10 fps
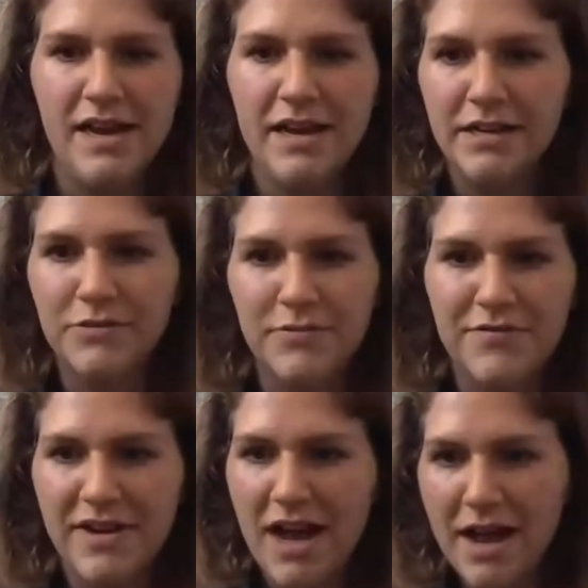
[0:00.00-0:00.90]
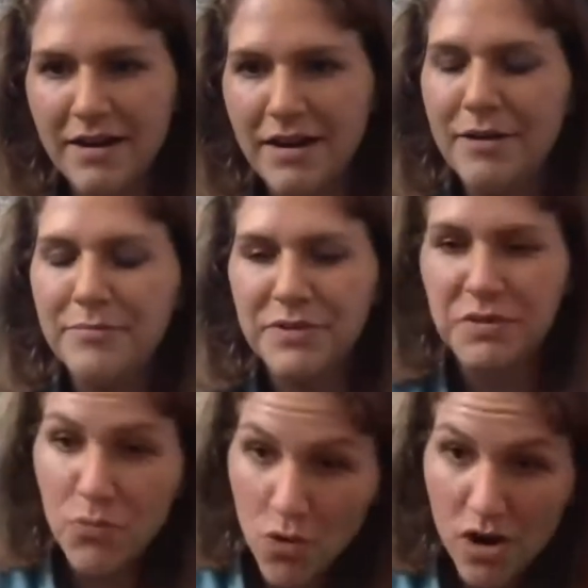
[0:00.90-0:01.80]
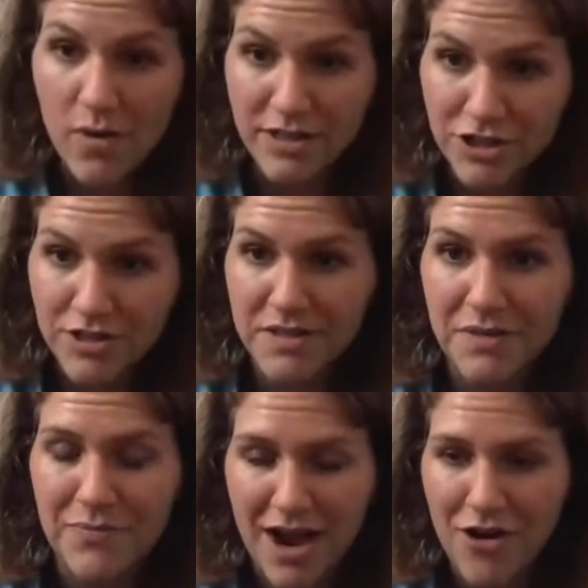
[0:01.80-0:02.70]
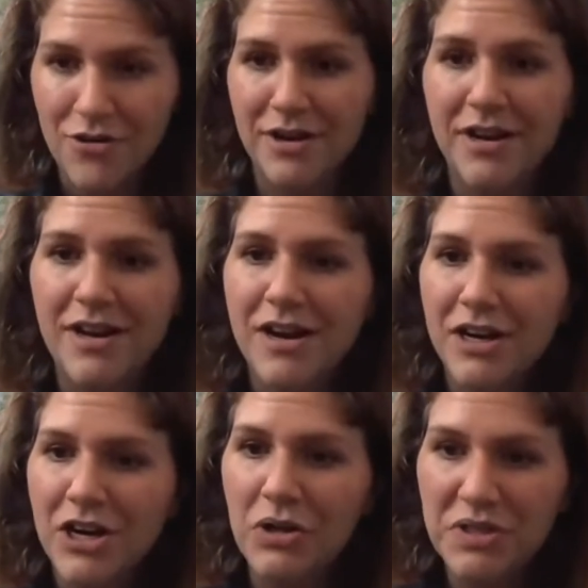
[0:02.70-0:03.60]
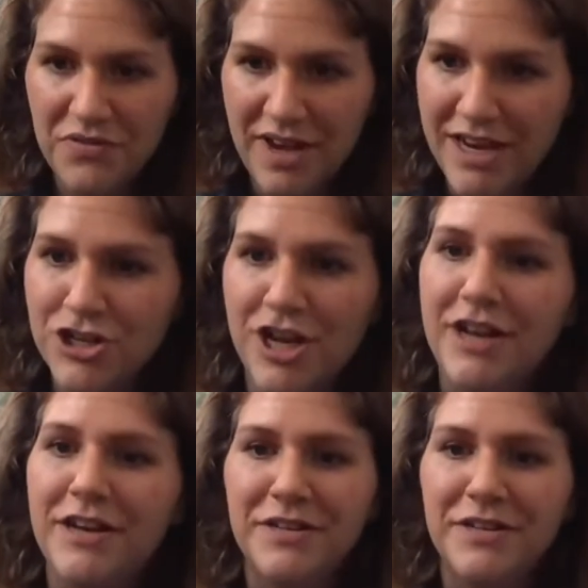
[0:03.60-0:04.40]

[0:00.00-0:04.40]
And we've got some more questions about cultivation.